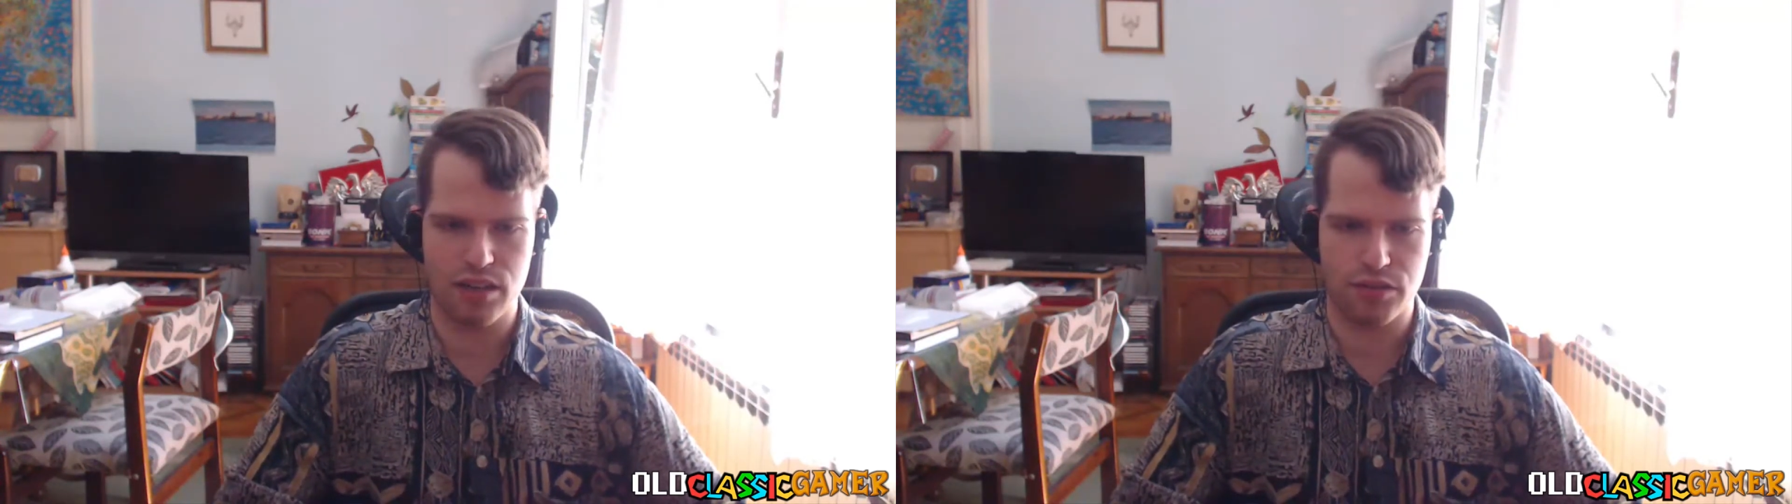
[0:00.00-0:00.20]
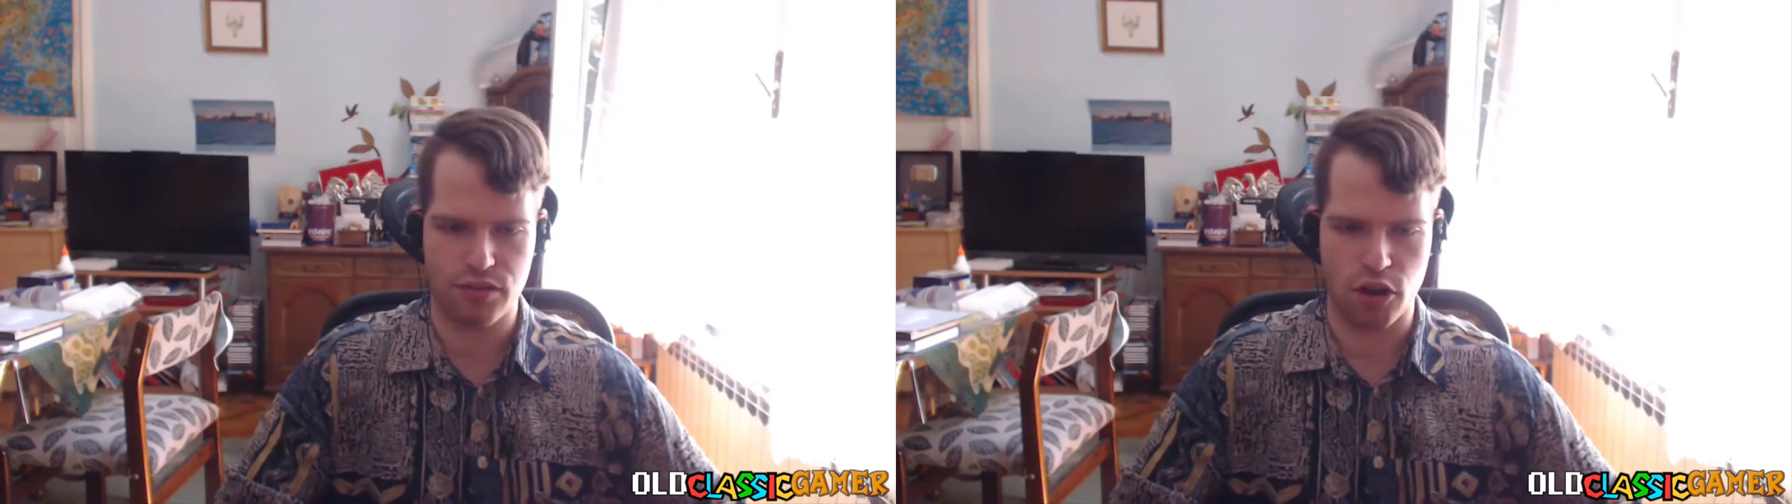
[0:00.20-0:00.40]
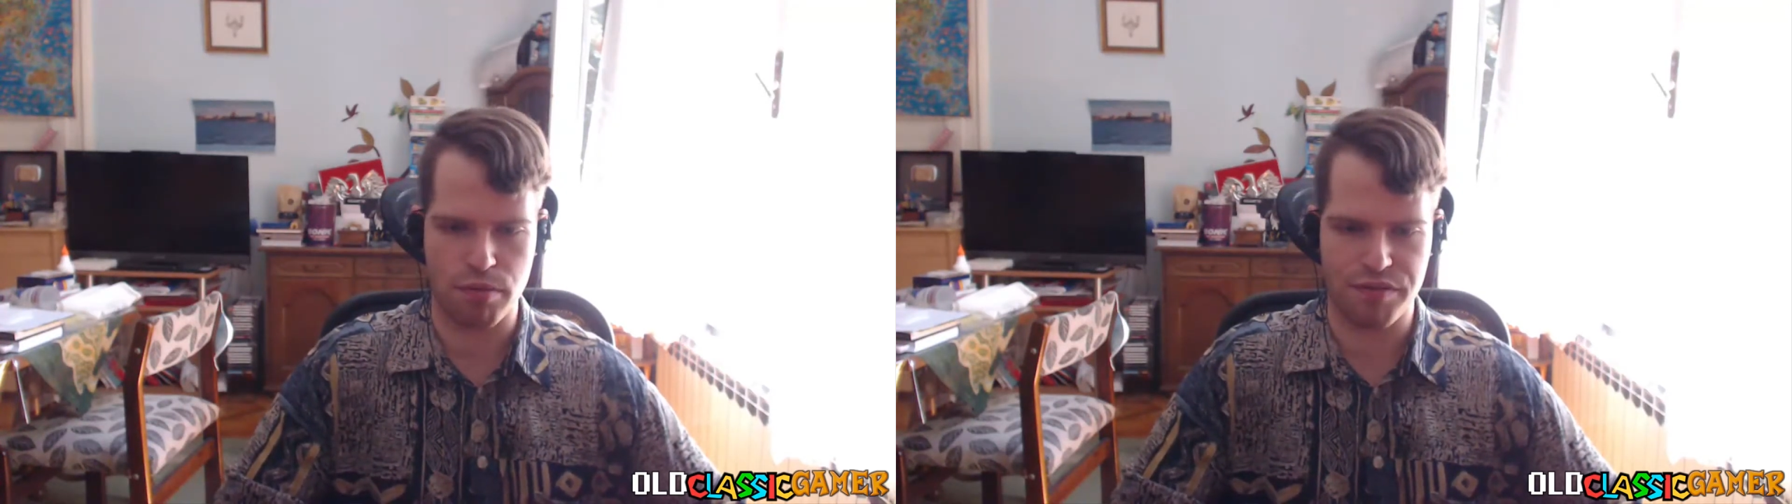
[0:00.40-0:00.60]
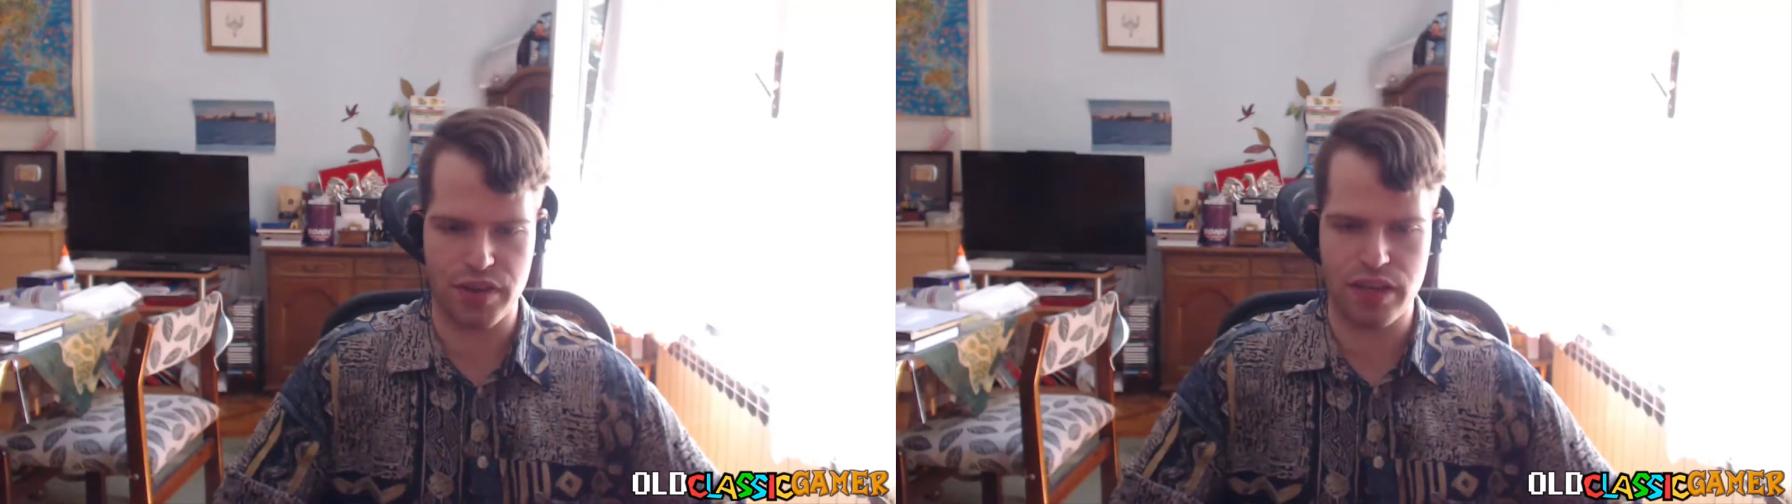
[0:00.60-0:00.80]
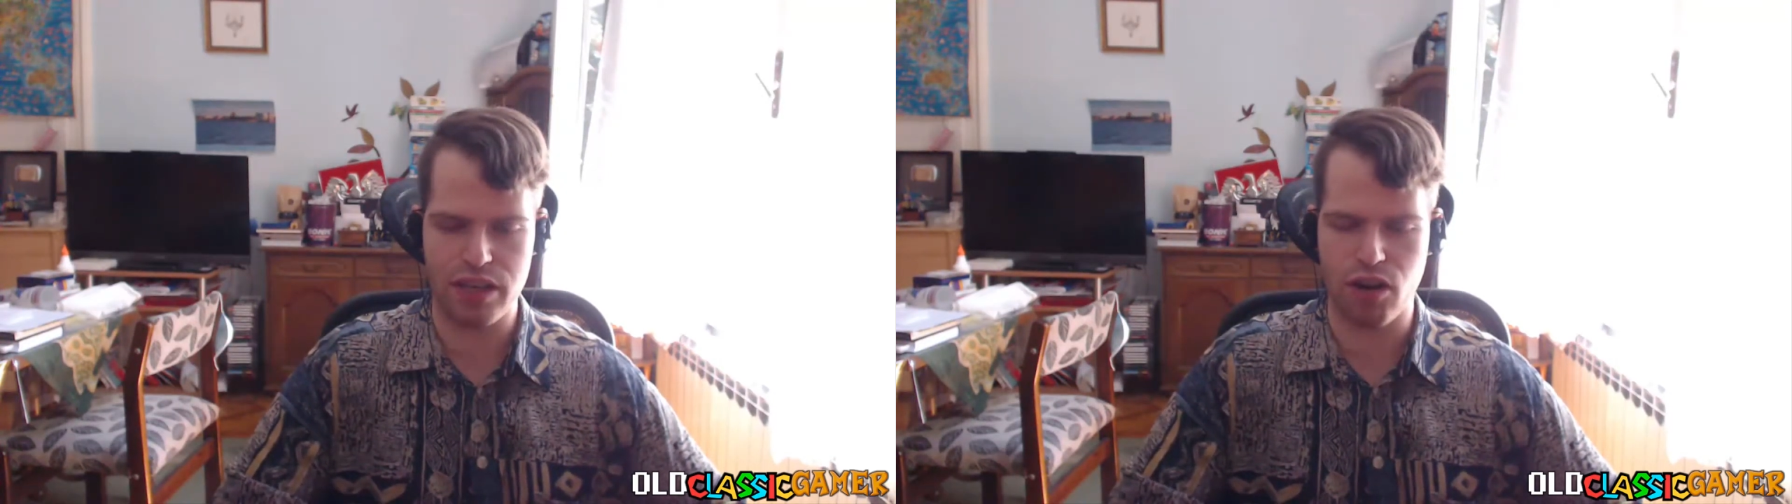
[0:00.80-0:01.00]
from
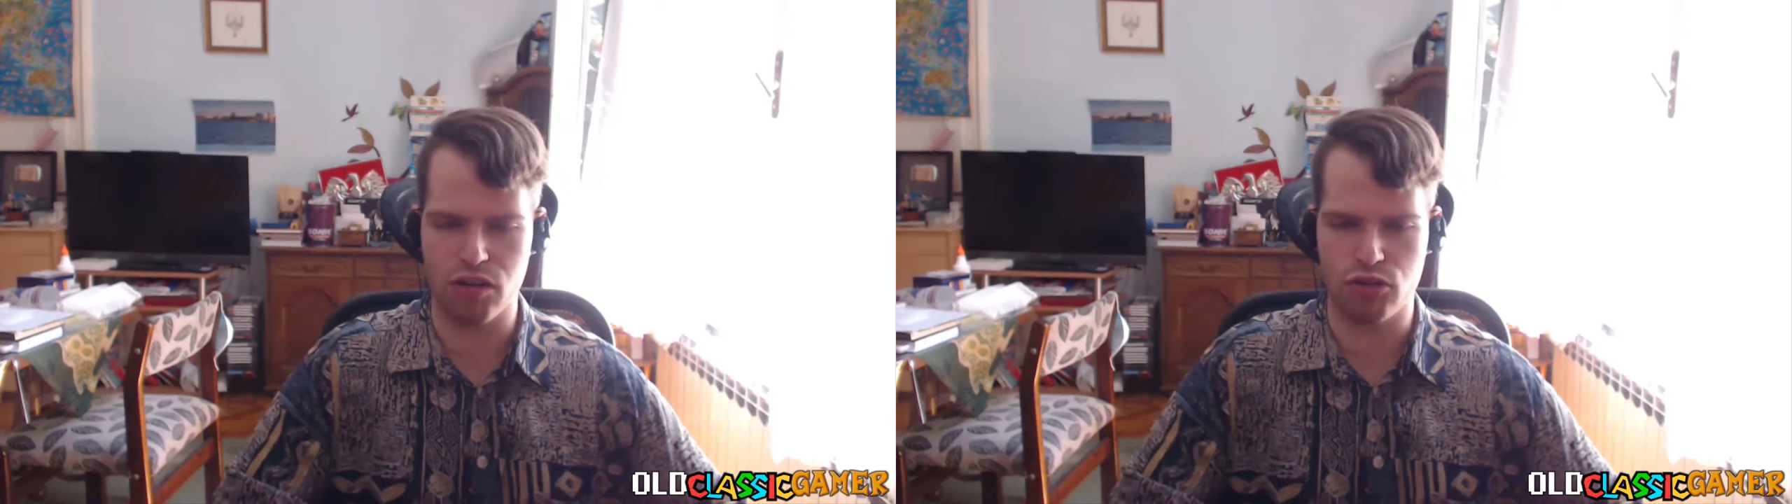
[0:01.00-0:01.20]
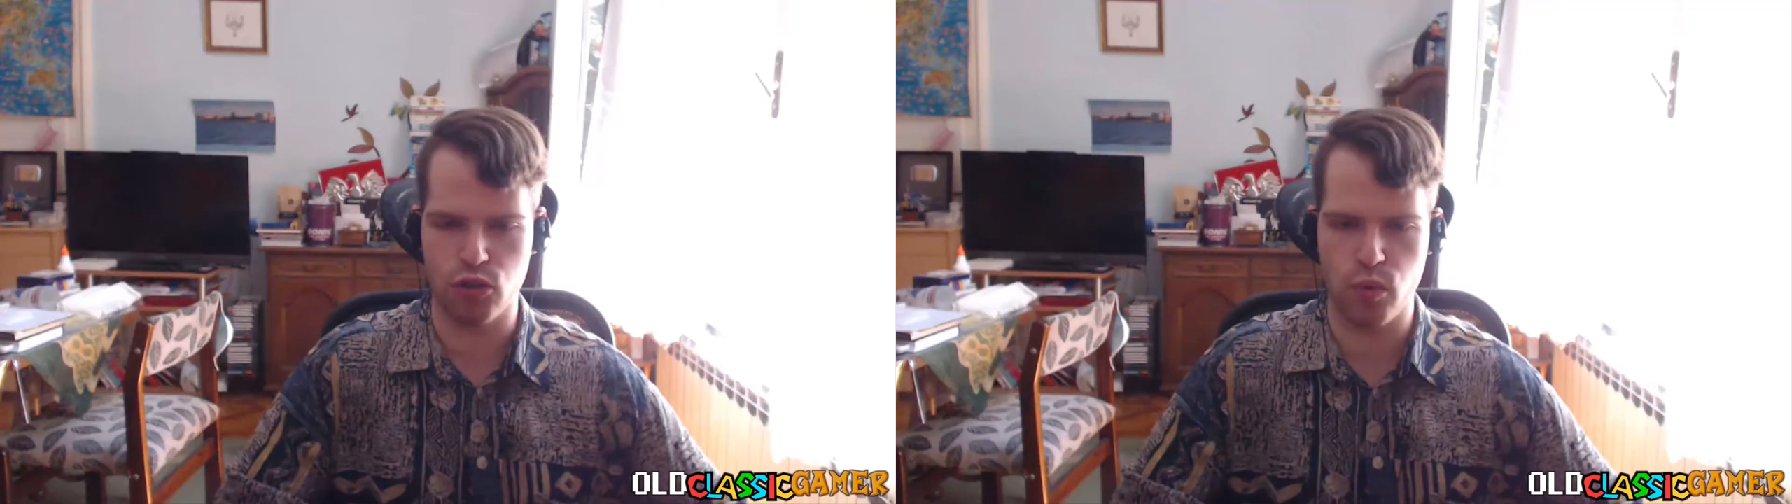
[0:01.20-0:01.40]
Wii onto